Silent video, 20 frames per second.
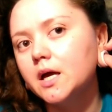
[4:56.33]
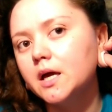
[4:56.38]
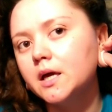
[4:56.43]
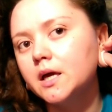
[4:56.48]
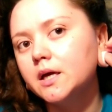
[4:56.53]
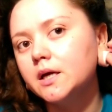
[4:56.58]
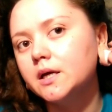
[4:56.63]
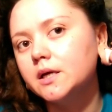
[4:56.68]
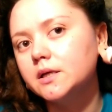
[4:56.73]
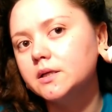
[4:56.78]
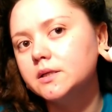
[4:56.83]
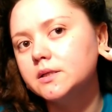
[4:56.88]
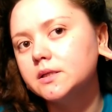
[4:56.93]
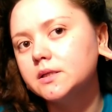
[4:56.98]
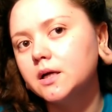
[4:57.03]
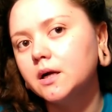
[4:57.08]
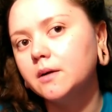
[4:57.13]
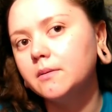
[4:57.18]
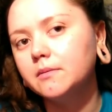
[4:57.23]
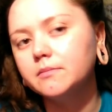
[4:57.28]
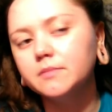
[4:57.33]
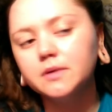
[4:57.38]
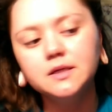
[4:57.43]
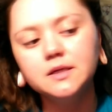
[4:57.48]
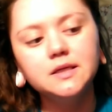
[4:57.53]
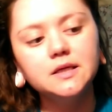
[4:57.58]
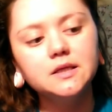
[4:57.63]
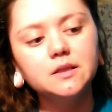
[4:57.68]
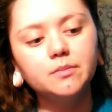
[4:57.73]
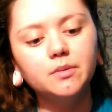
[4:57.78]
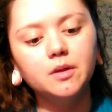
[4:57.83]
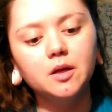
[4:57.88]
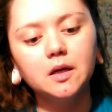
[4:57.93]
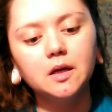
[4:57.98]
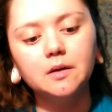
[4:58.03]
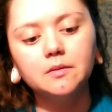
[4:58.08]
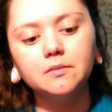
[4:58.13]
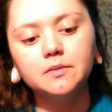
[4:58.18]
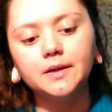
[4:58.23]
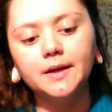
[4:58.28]
and I'm gonna take the plug
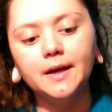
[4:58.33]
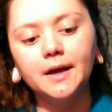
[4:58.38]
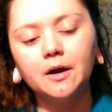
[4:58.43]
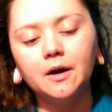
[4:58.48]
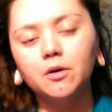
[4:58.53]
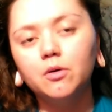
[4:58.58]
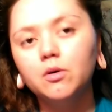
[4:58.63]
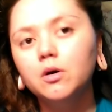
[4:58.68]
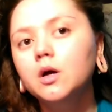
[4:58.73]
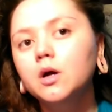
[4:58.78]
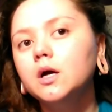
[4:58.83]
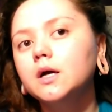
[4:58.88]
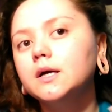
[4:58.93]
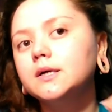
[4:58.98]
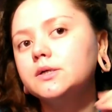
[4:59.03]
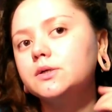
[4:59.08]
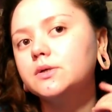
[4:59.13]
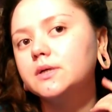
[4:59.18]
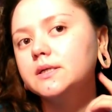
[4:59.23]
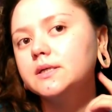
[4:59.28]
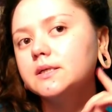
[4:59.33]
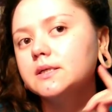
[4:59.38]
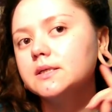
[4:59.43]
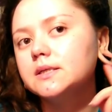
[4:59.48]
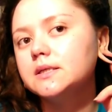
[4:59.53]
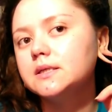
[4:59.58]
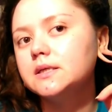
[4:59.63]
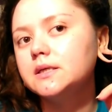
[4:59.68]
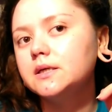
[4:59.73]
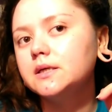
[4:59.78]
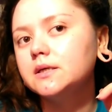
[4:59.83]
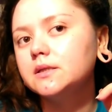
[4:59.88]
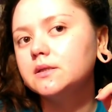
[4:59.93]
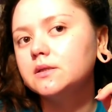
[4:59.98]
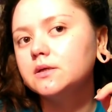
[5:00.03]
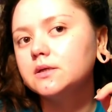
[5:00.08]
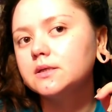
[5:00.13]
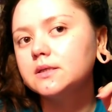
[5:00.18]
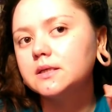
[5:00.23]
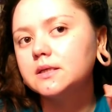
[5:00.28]
out now. As you guys can see, it
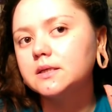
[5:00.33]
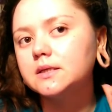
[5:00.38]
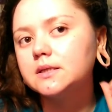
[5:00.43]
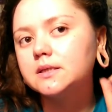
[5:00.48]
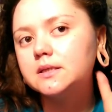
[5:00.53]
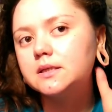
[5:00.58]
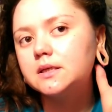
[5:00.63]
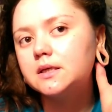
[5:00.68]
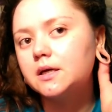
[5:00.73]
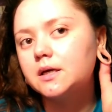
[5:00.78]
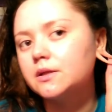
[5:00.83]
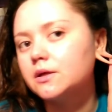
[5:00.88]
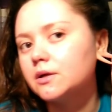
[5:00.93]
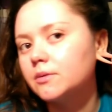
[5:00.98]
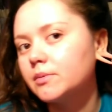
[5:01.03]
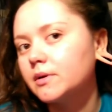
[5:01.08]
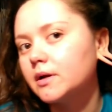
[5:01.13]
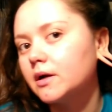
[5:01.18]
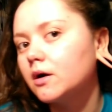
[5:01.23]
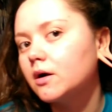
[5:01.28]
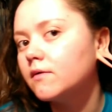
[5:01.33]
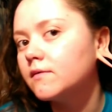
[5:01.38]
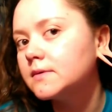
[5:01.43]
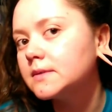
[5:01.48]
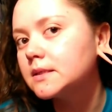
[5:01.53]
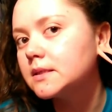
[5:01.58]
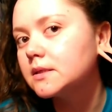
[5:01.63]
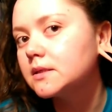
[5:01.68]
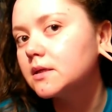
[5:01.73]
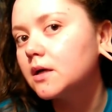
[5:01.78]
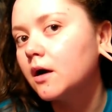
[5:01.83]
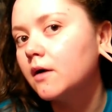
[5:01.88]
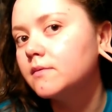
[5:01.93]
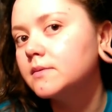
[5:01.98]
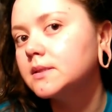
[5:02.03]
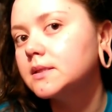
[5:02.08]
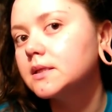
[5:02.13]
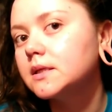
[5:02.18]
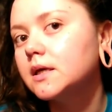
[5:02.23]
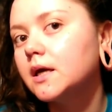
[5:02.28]
looks like it's together, but I always
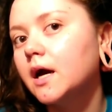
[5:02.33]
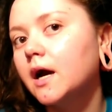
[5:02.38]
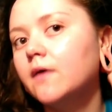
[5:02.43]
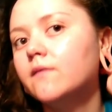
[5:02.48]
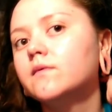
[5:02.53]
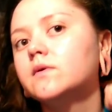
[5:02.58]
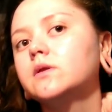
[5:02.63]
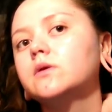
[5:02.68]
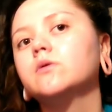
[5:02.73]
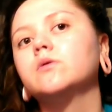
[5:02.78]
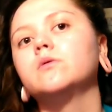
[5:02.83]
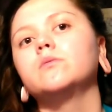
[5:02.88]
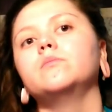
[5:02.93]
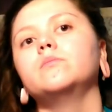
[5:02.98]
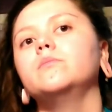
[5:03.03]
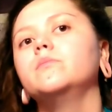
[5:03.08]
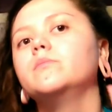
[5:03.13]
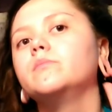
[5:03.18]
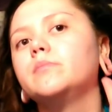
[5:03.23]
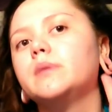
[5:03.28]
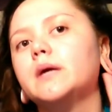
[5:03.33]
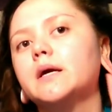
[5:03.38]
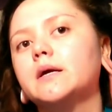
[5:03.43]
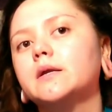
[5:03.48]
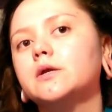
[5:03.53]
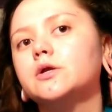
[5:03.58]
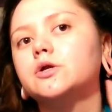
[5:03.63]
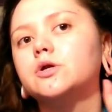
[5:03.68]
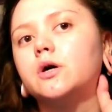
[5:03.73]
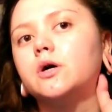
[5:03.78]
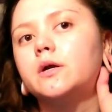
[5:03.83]
obviously have a little bandage